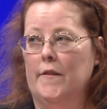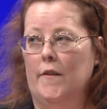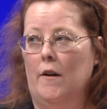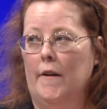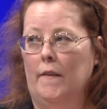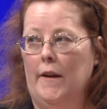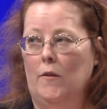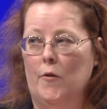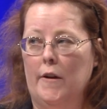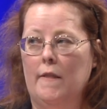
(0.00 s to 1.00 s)
to online
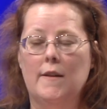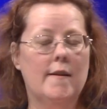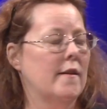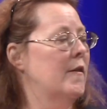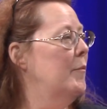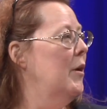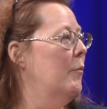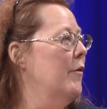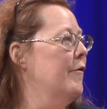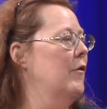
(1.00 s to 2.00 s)
learning. They tend to be a
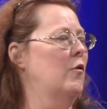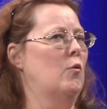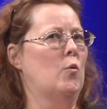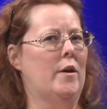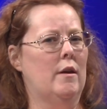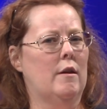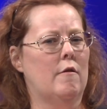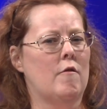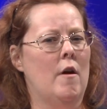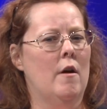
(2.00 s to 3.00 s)
person who
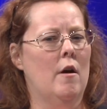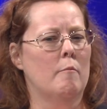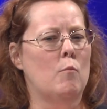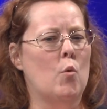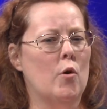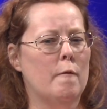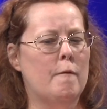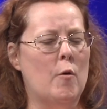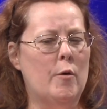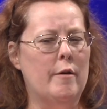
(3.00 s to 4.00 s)
is more
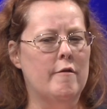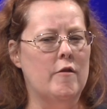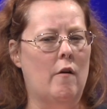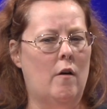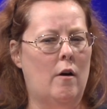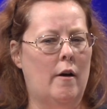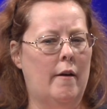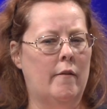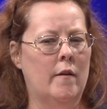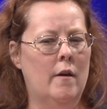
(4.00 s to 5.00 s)
focused
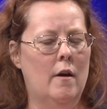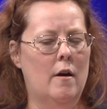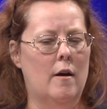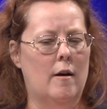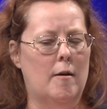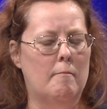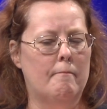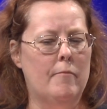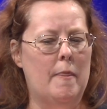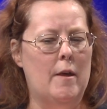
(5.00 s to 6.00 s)
on
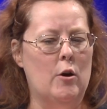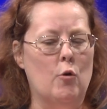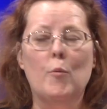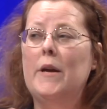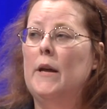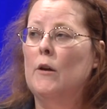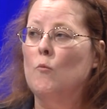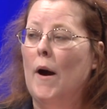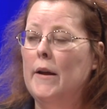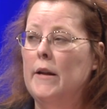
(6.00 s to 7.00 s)
their reading and
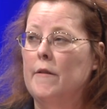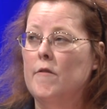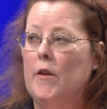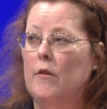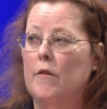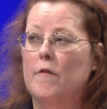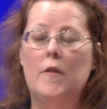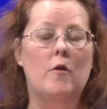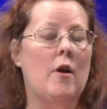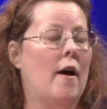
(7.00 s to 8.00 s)
writing skills.
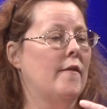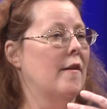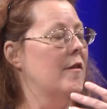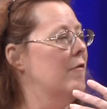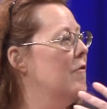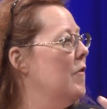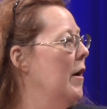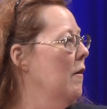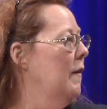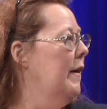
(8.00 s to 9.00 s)
They're not
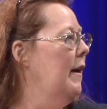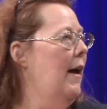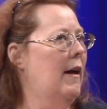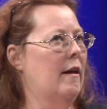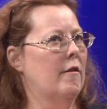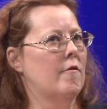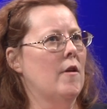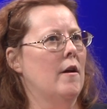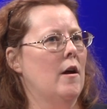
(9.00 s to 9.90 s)
necessarily as